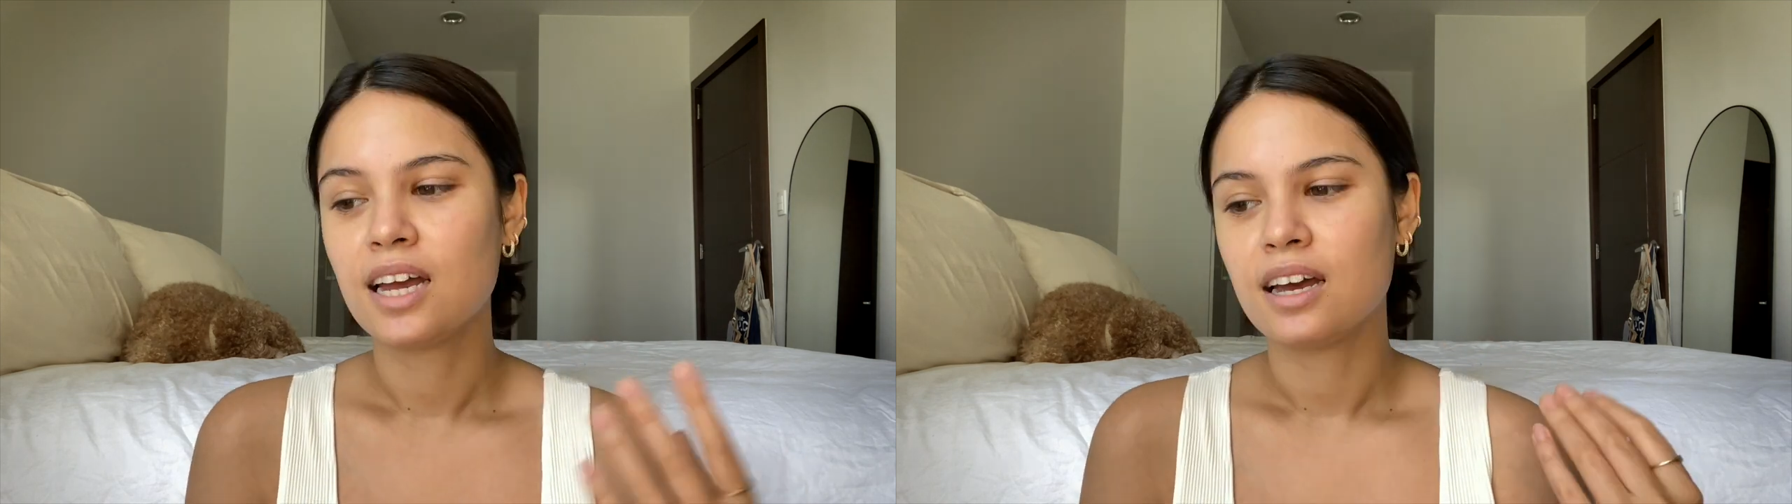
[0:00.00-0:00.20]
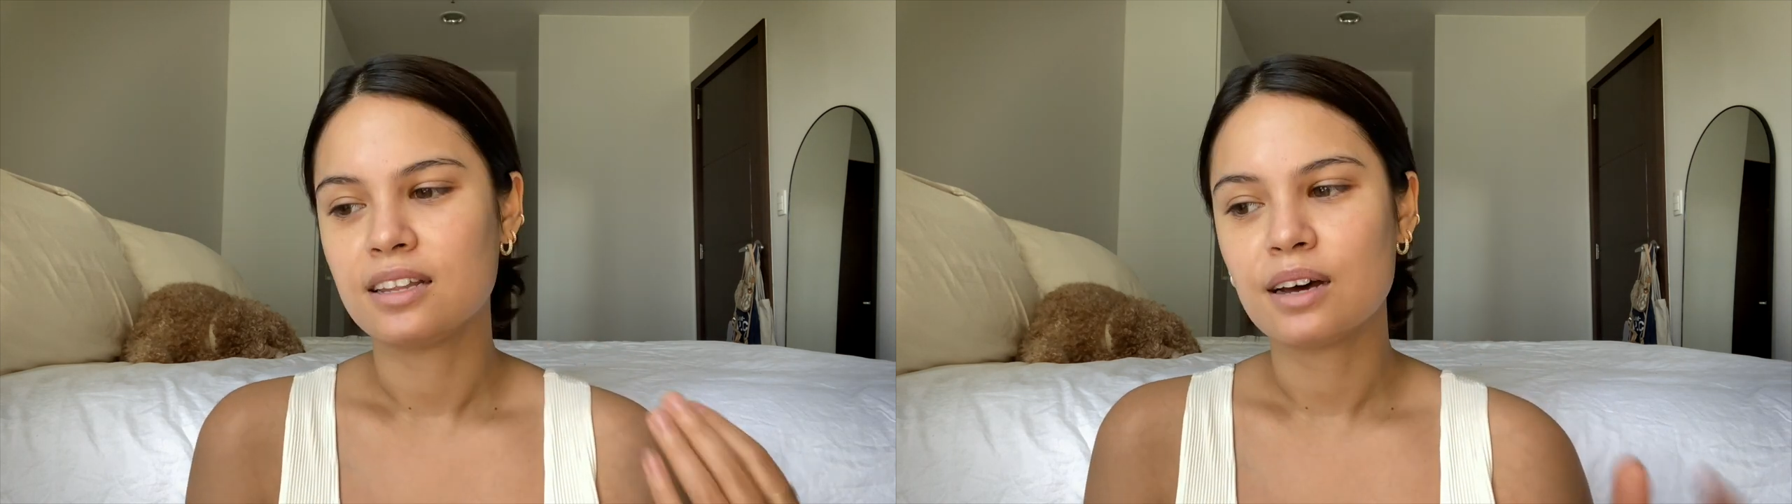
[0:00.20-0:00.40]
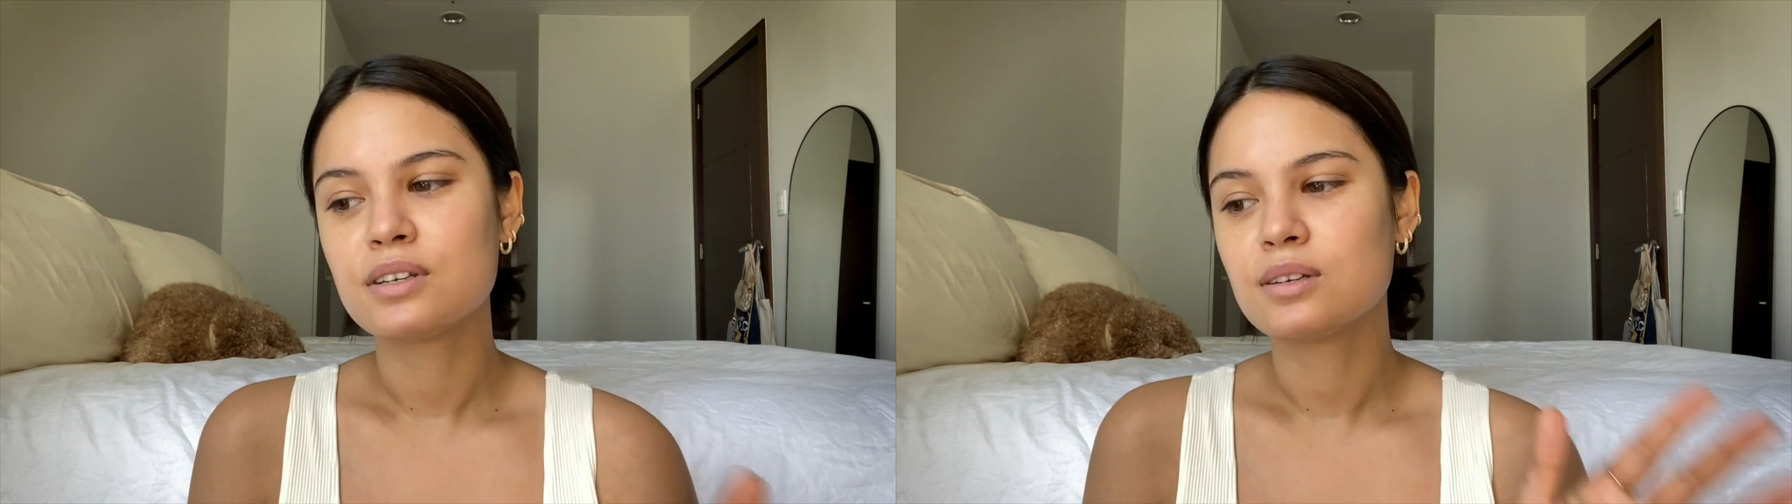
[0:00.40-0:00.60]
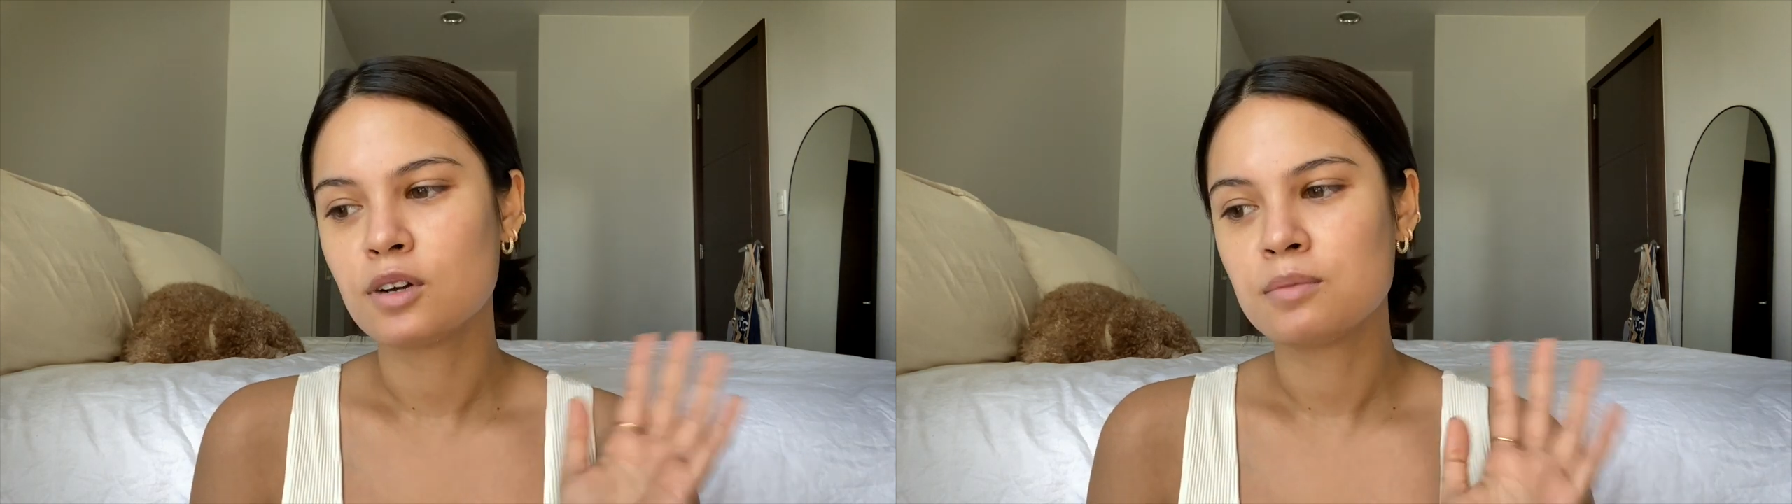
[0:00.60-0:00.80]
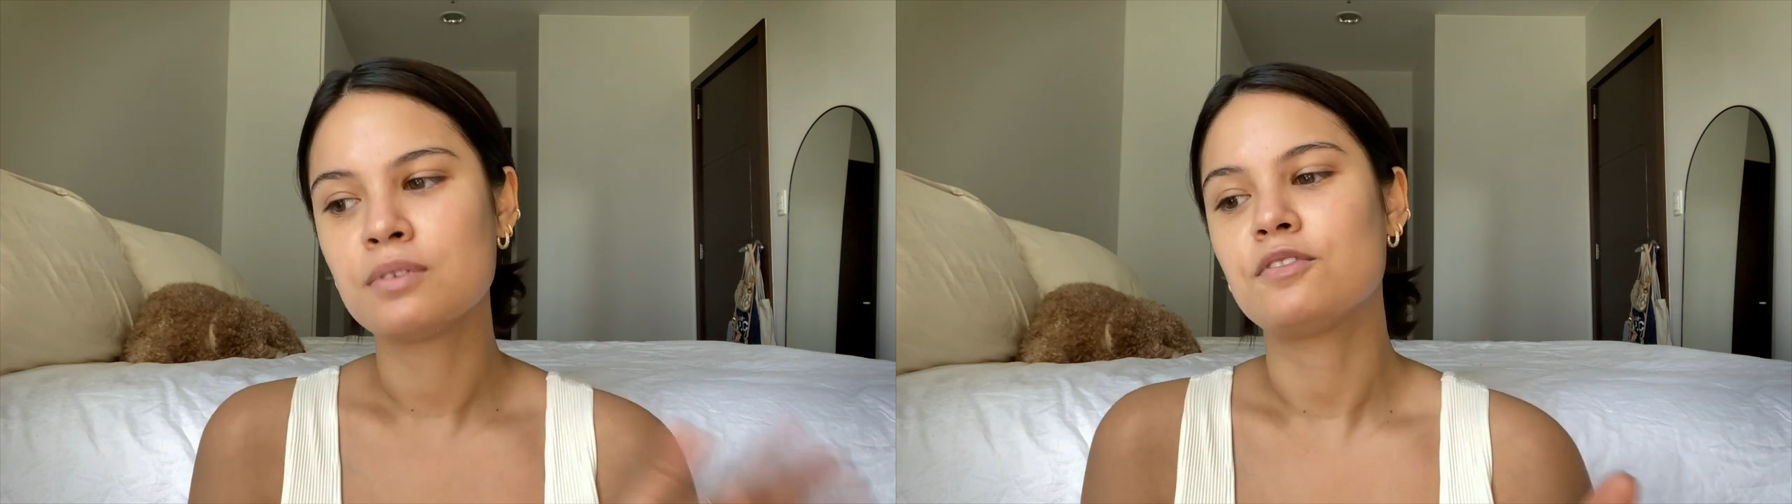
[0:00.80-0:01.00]
And that was a
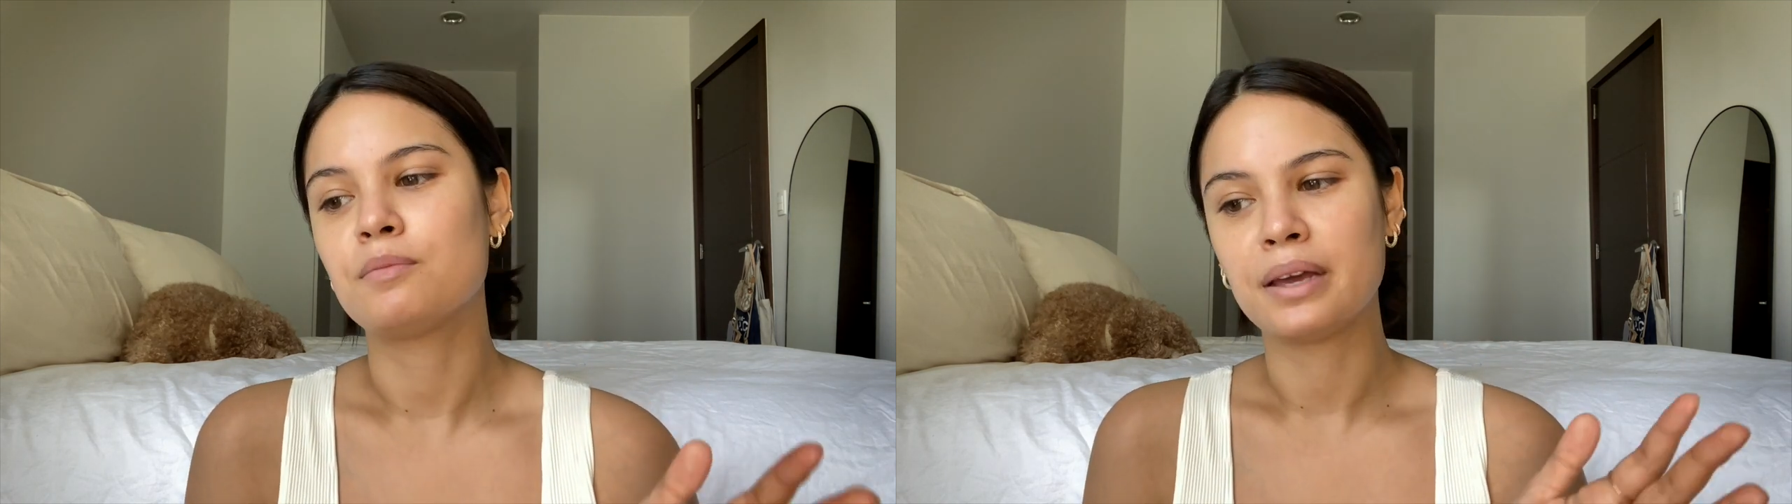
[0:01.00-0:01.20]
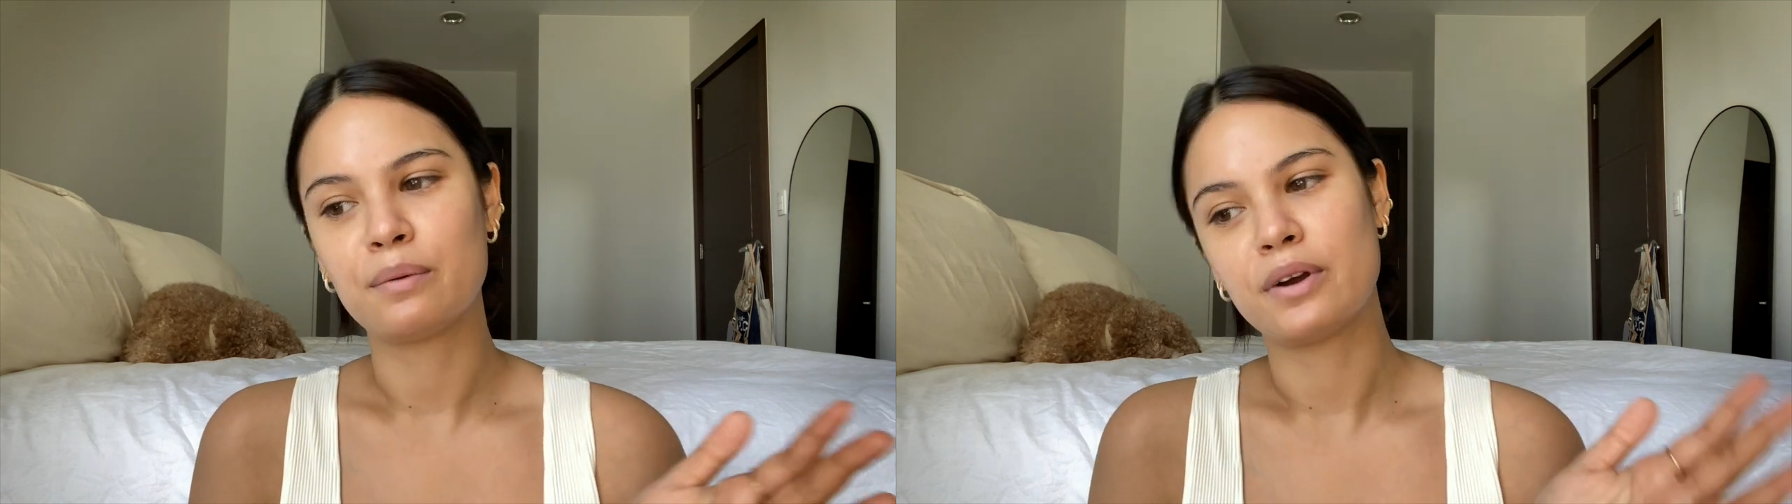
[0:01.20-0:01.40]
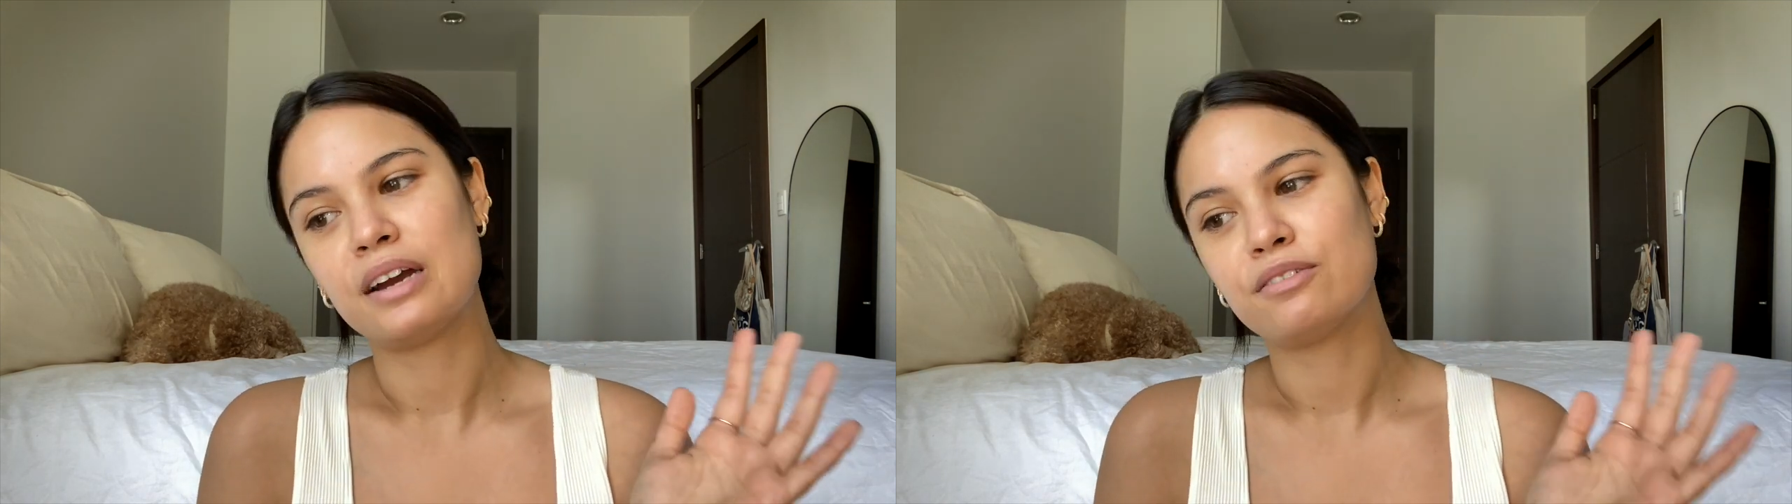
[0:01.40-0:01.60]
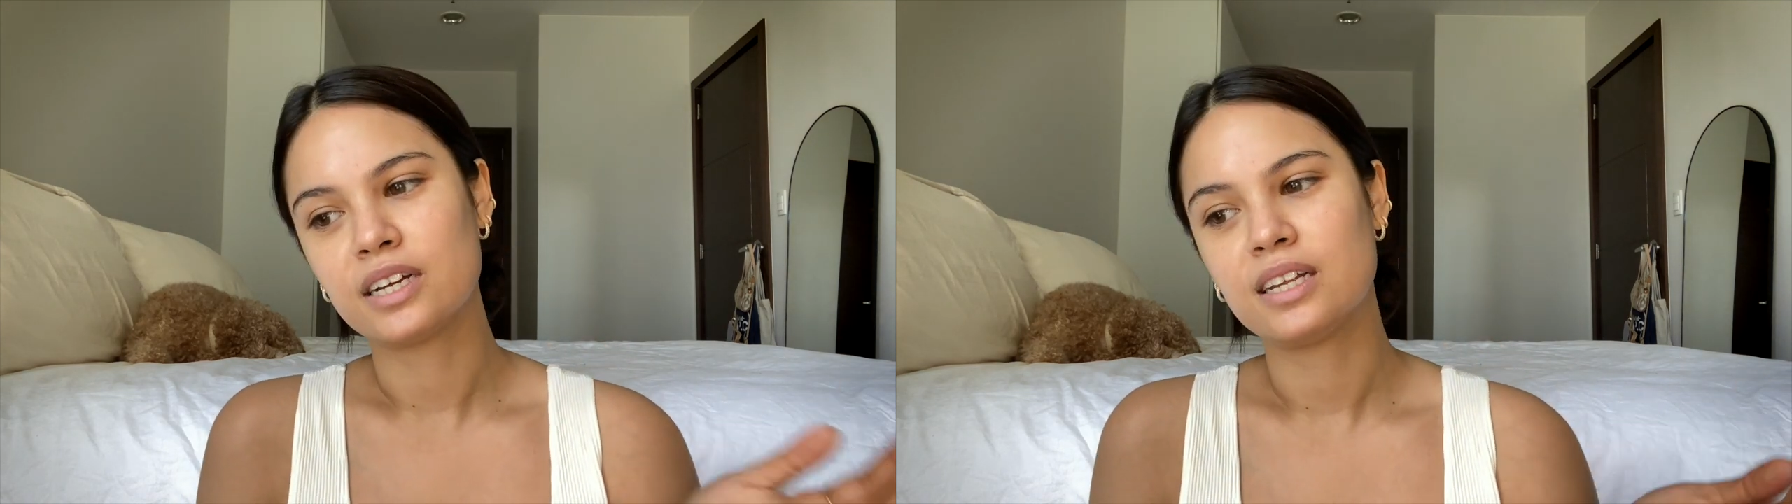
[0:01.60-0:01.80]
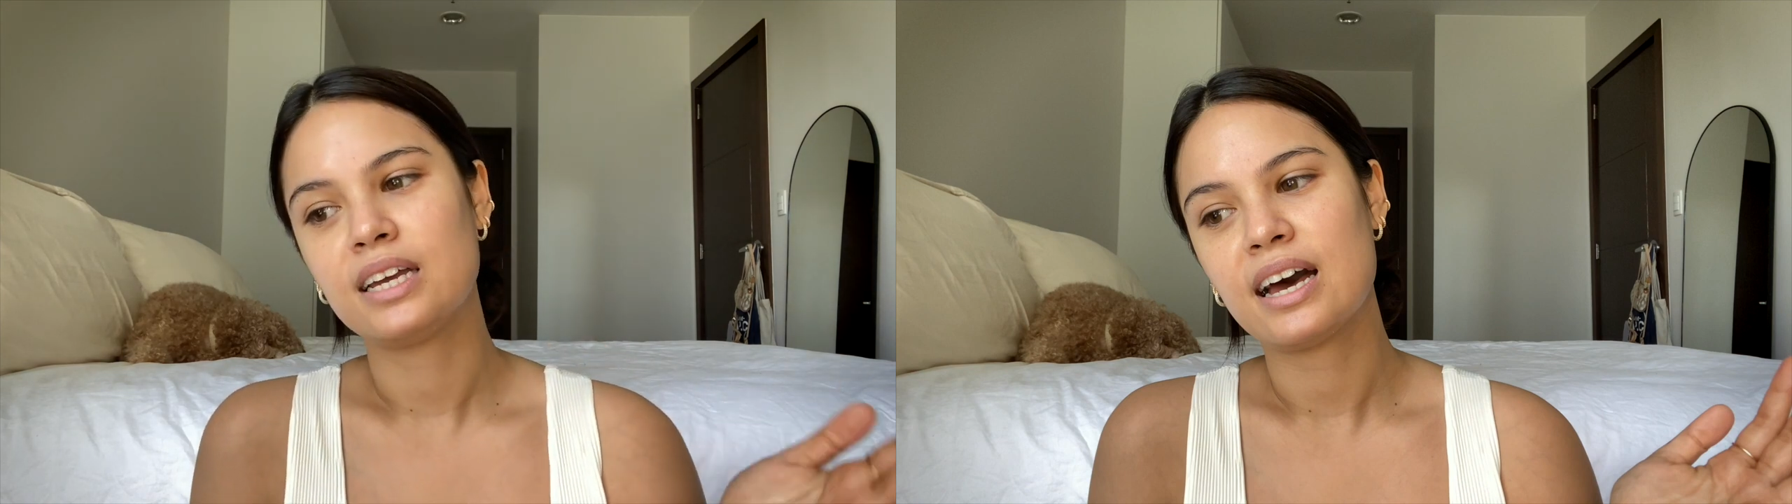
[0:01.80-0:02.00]
moment for me where I really